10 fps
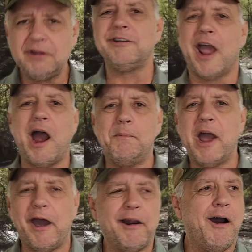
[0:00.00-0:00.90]
Yeah,
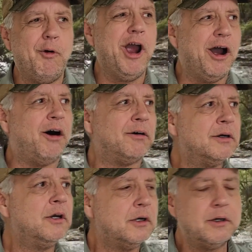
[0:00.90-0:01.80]
man, I will.
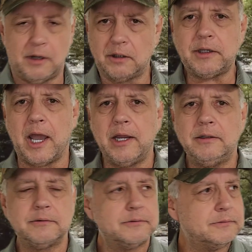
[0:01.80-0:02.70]
Okay.
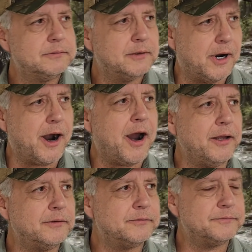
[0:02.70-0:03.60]
All
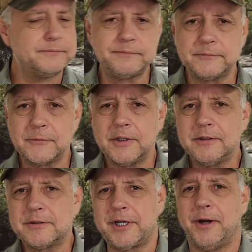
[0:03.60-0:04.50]
right.
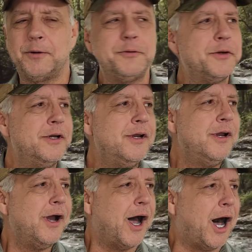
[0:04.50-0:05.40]
So
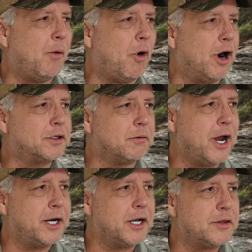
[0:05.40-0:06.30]
I walked
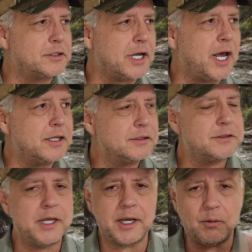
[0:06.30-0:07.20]
around the other side of this
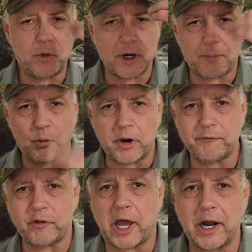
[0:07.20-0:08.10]
thing and went up one
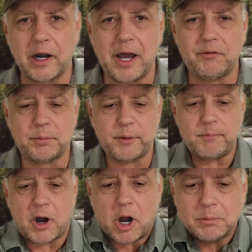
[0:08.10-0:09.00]
flight level,
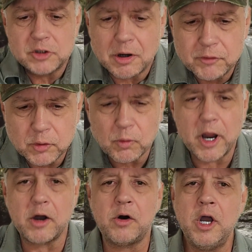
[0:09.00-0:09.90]
put my arms over the
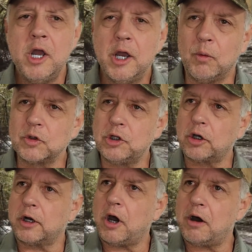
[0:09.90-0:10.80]
rail, and was
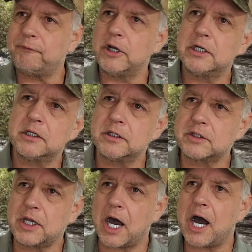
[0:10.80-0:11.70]
looking off into the
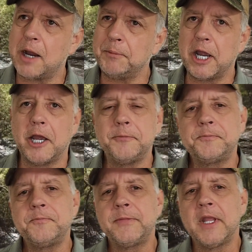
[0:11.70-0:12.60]
sky, man.
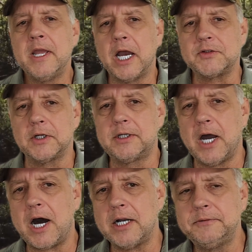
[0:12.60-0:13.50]
I said,
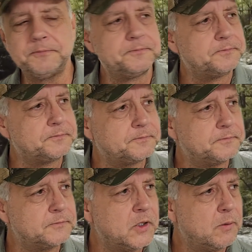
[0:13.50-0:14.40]
God,
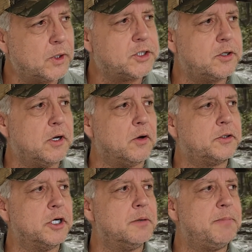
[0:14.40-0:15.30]
what you gonna
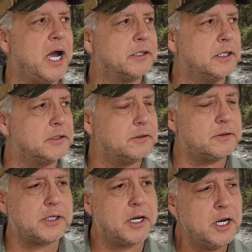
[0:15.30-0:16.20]
do about this?
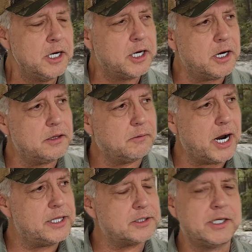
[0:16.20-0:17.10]
You hear the
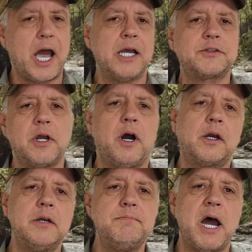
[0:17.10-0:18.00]
way this guy's
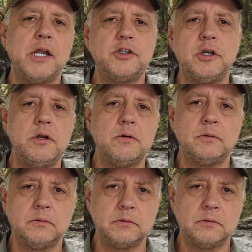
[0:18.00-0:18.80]
talking about you?